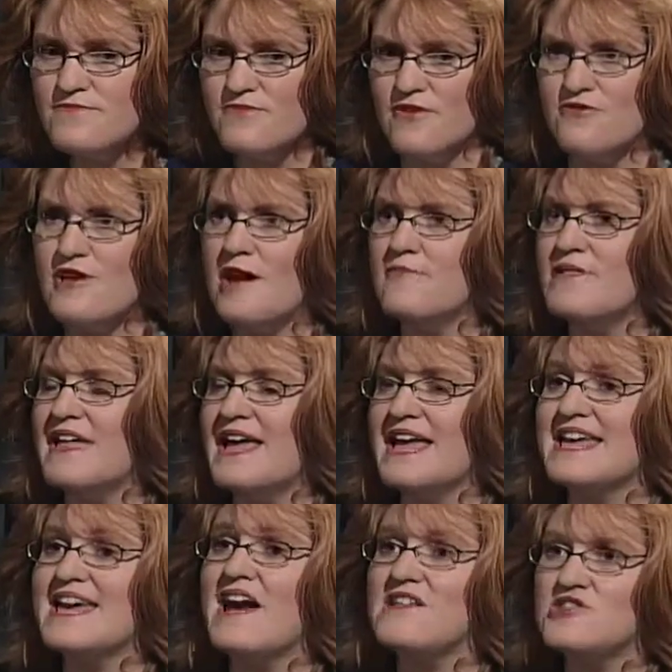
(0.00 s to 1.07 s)
they're not playing
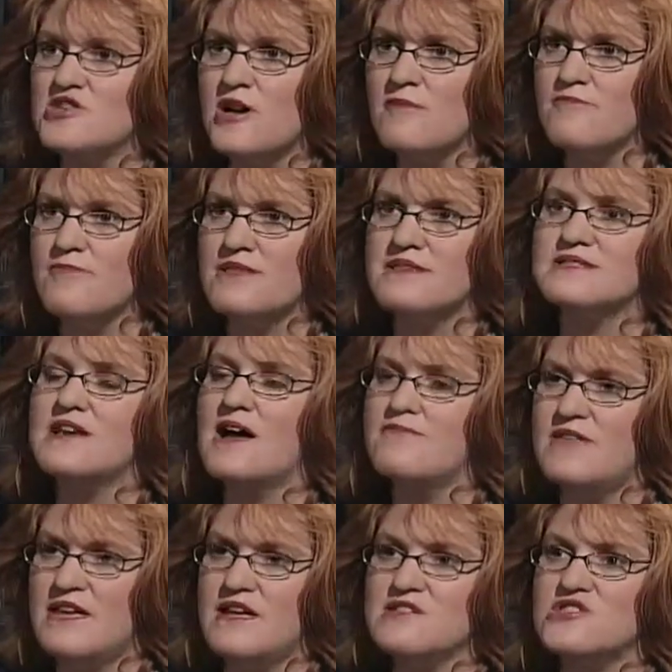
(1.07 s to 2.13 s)
catch up by the time
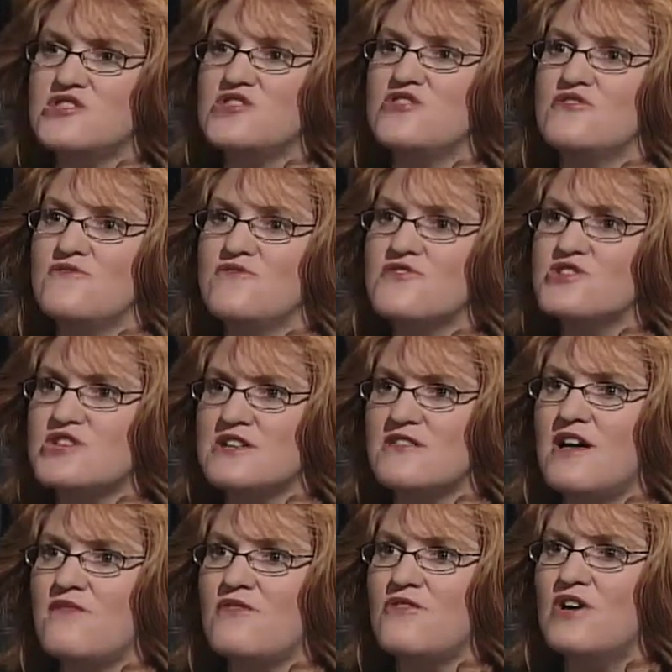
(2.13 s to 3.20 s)
they get to the university
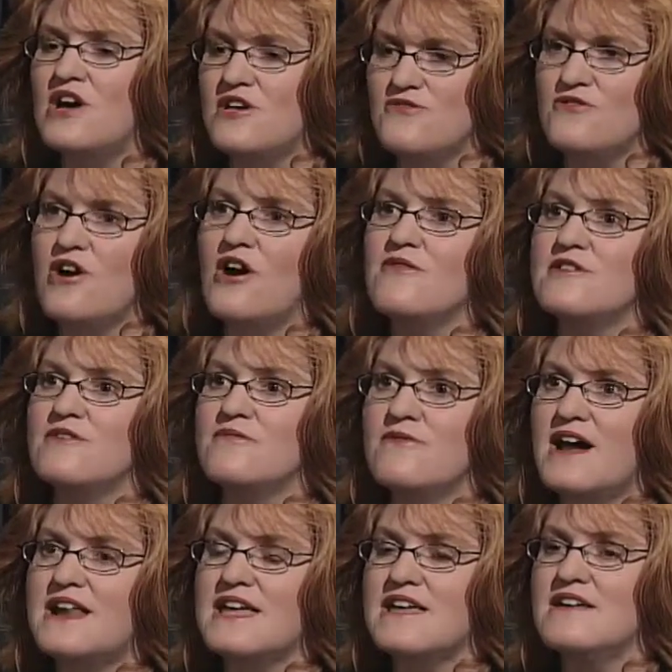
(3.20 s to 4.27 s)
level. They're already
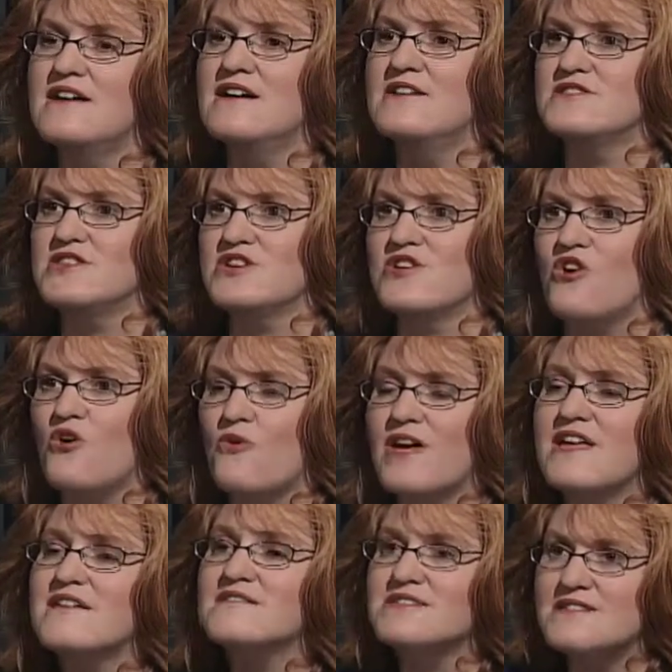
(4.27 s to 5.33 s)
ready to go
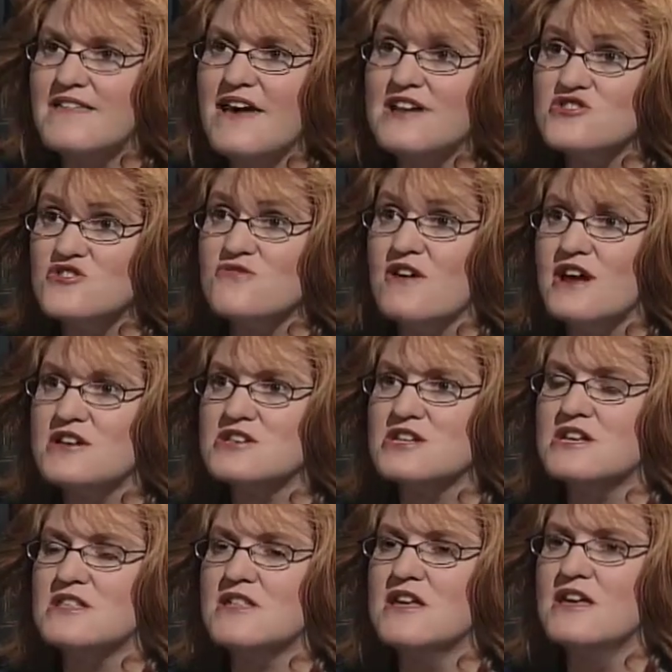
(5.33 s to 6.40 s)
into that
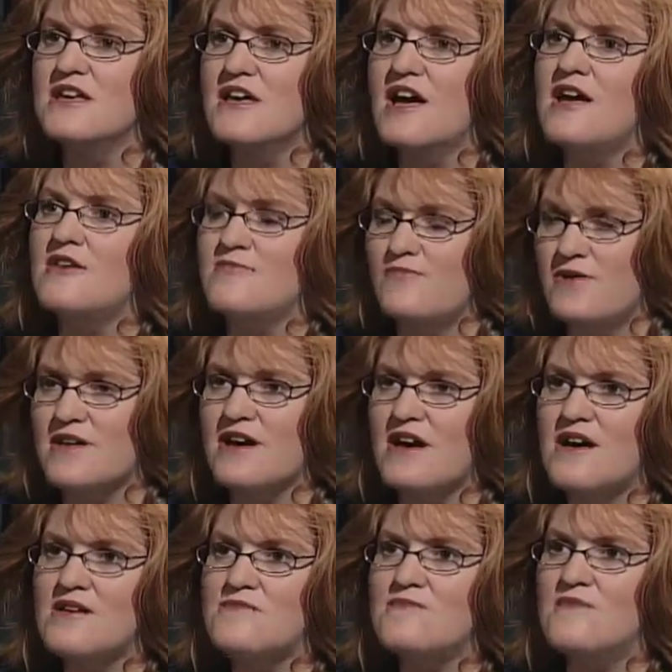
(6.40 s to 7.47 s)
direction and
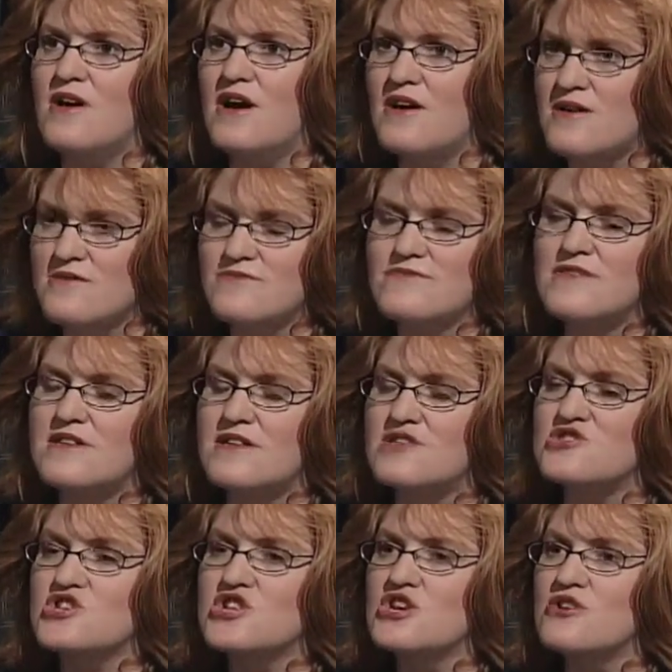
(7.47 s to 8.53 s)
become an
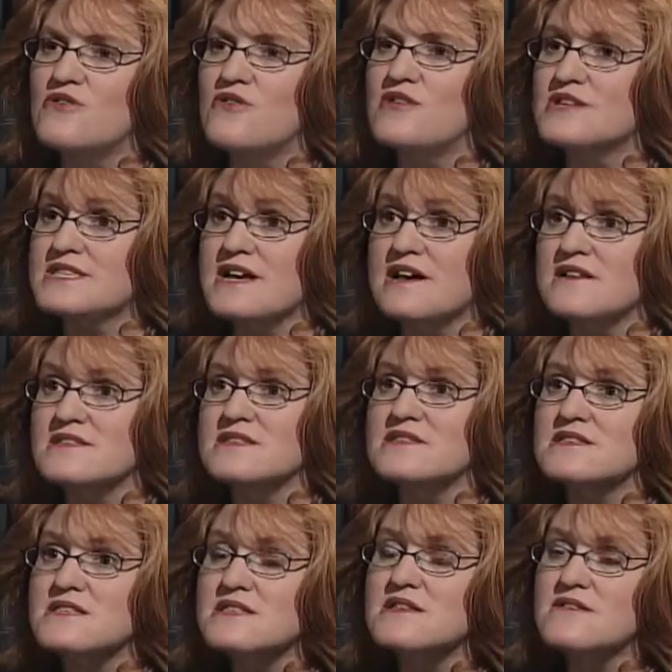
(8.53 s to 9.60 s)
engineer or a scientist.